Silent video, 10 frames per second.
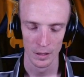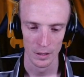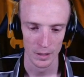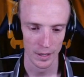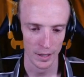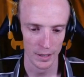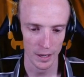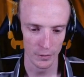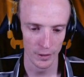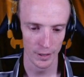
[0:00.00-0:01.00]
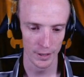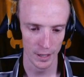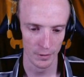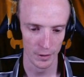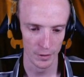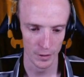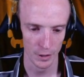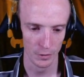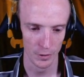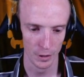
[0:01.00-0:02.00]
So yeah, definitely a Steven's
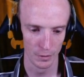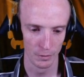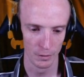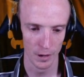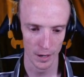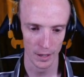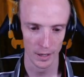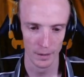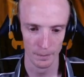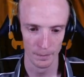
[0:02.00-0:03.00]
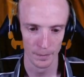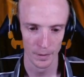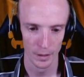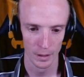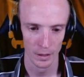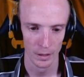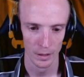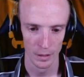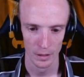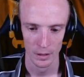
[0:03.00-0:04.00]
Resolve turn right here.
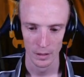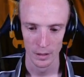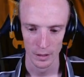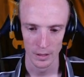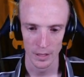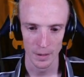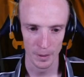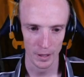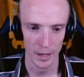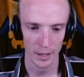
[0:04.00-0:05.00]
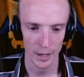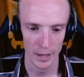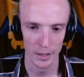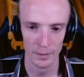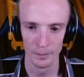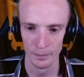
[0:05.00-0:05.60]
So Tapu Lele.